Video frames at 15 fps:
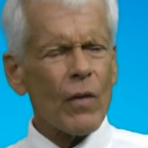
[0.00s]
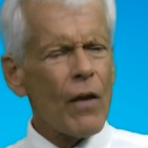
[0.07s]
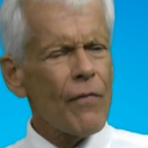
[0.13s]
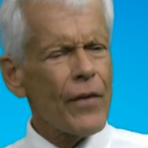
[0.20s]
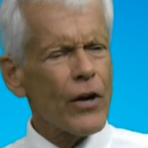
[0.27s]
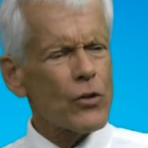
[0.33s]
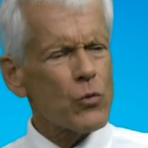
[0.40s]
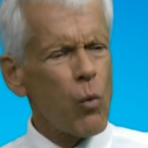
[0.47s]

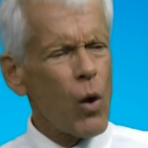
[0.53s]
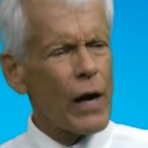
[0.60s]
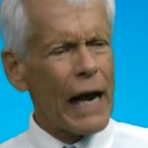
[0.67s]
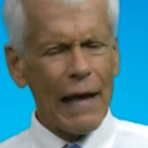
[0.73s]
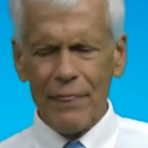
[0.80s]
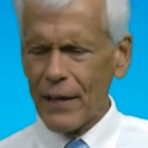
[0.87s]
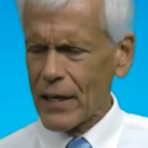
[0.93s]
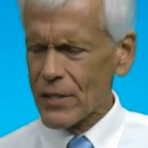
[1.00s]
There's one,
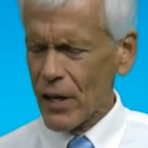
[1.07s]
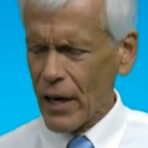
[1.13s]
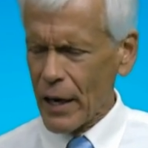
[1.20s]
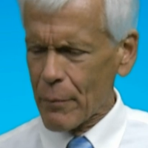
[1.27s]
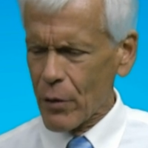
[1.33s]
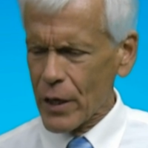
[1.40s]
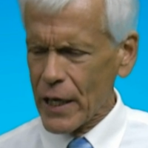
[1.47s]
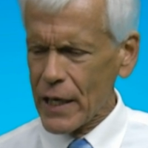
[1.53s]
I think it's a
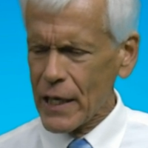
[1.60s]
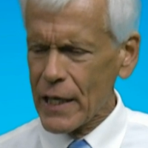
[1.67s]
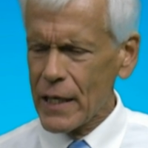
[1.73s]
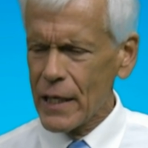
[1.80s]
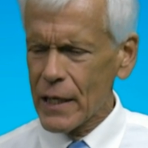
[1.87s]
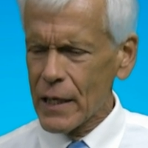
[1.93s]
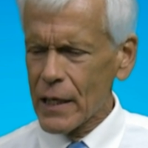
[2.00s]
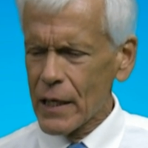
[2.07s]
Lamborghini,
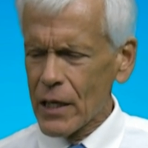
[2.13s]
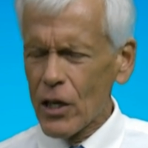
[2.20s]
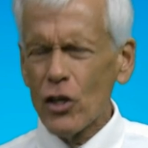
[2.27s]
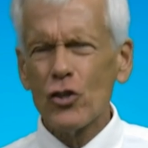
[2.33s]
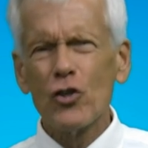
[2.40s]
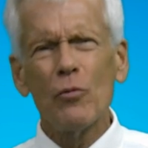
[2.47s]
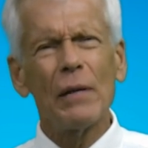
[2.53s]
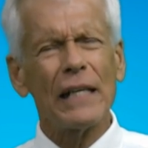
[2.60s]

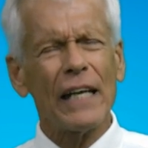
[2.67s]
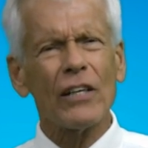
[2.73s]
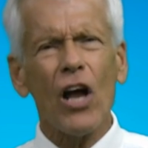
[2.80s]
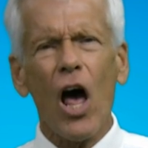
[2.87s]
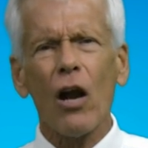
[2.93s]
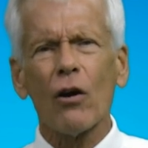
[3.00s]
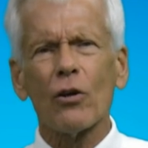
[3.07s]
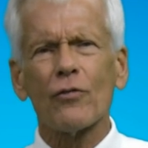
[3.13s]
$2 million
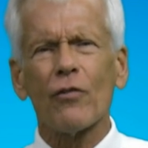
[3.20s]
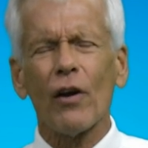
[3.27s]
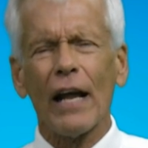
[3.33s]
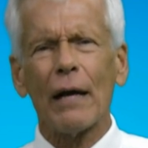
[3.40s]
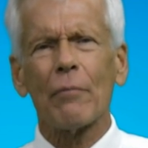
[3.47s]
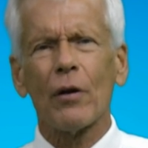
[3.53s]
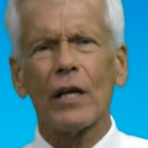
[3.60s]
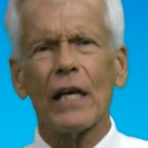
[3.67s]
for
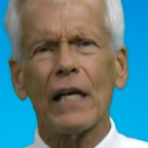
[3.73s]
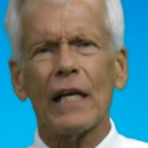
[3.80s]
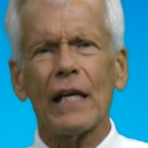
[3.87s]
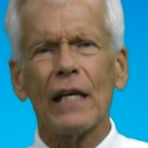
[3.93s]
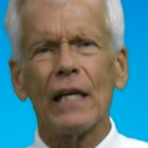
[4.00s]
Lamborghini.